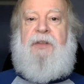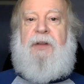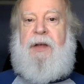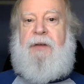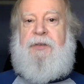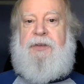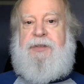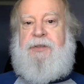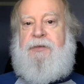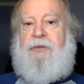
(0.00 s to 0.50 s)

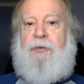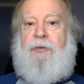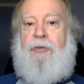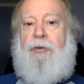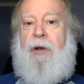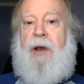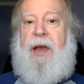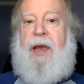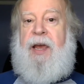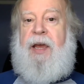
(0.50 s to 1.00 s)
levels of
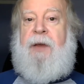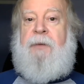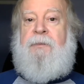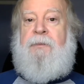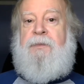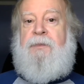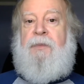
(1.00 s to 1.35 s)
gray